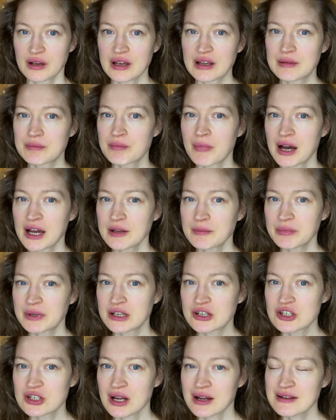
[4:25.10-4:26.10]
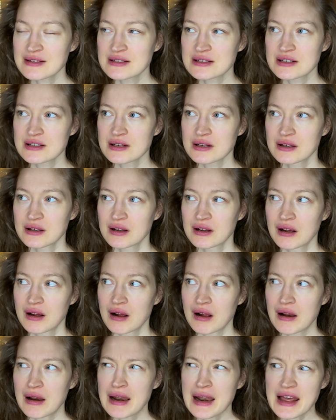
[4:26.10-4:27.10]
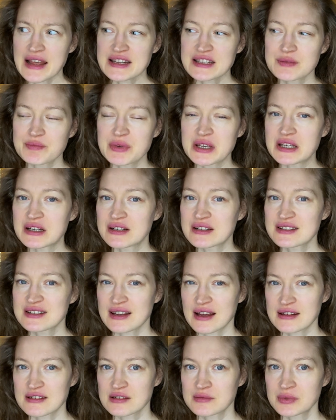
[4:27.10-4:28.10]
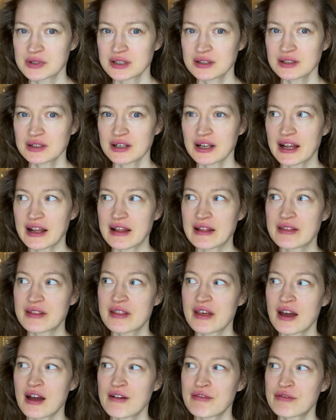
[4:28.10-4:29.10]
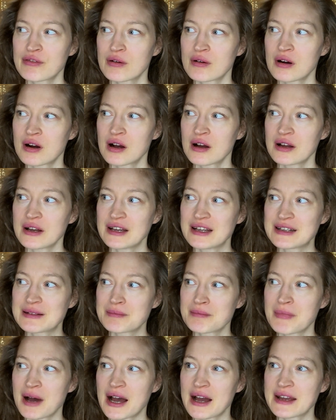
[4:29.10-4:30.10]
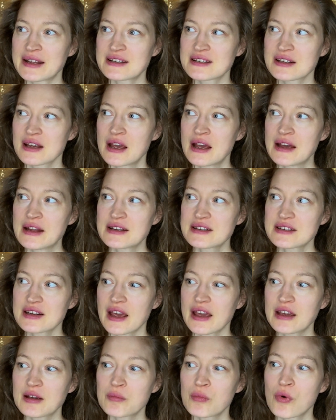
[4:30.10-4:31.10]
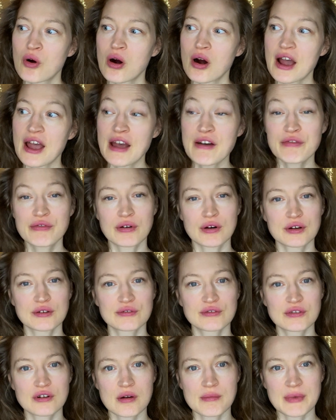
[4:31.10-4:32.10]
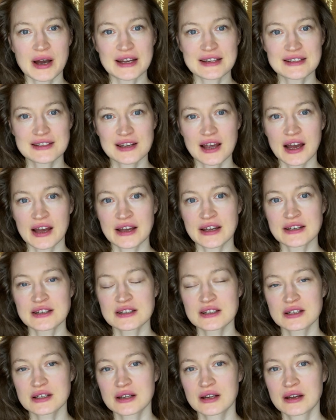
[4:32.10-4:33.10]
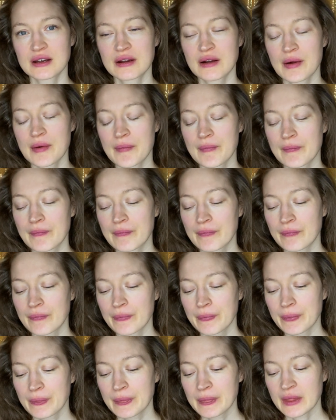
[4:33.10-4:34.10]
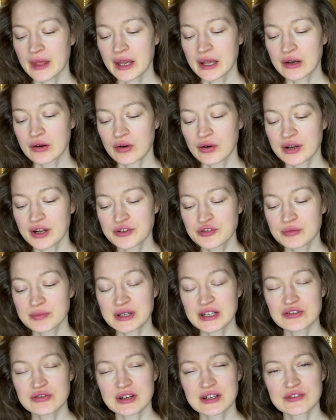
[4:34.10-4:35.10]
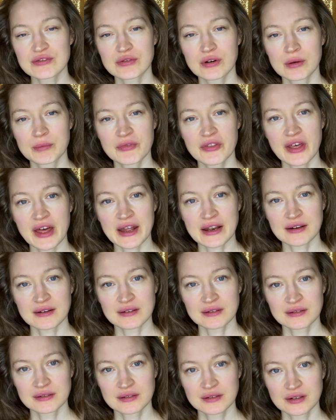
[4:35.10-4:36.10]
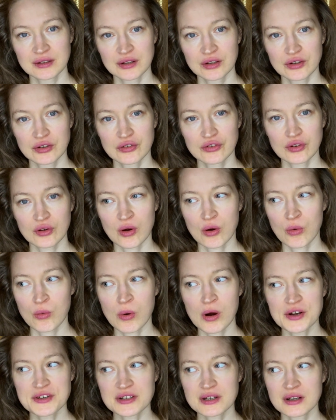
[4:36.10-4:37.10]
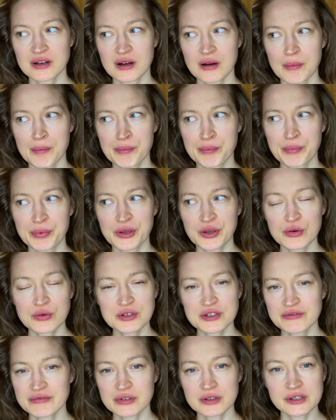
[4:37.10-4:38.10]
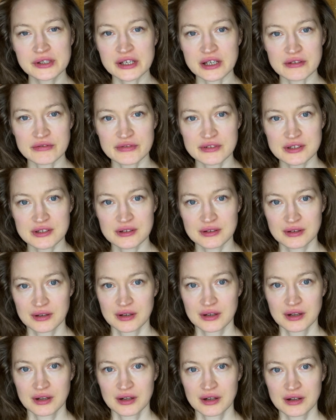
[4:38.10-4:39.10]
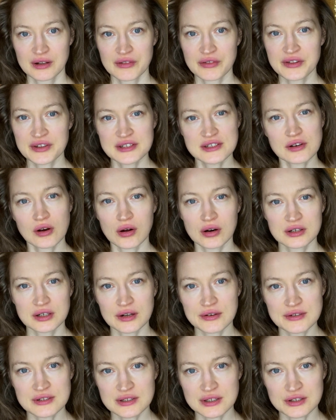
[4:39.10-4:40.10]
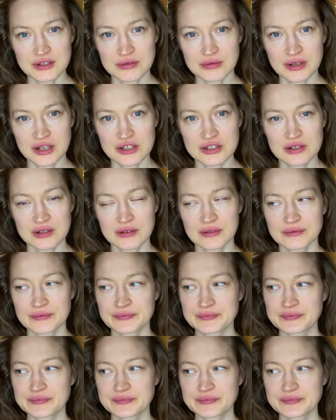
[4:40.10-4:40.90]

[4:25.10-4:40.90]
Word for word: It might be just less be accessible and therefore it might take more effort from my side in order to be transformed then. So what a beautiful gift, this lockdown situation.